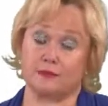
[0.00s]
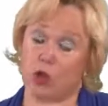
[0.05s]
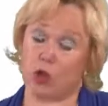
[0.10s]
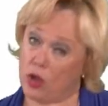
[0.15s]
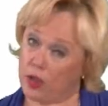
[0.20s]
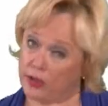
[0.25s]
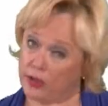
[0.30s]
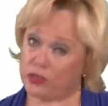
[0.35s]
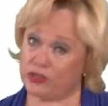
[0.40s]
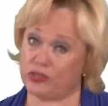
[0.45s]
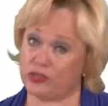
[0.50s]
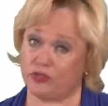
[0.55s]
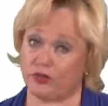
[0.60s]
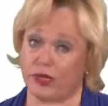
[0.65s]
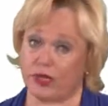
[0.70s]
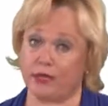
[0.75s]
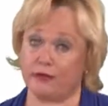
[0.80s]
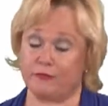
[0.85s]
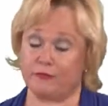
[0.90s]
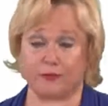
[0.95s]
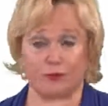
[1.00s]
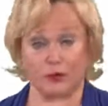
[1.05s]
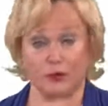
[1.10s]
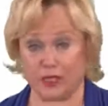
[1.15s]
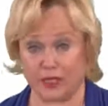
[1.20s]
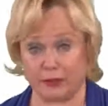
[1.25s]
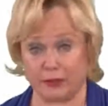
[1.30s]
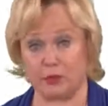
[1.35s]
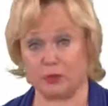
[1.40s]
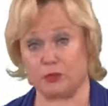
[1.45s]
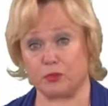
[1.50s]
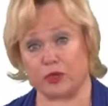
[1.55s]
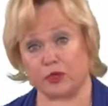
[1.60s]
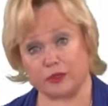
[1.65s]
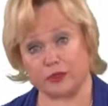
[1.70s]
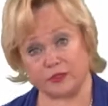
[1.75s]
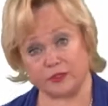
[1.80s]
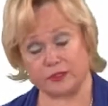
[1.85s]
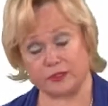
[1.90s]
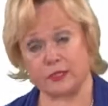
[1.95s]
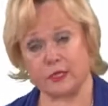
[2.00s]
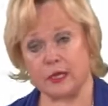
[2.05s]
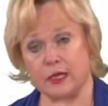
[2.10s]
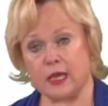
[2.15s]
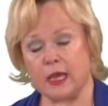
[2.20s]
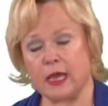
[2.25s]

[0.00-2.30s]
on the street for Lehman Brothers.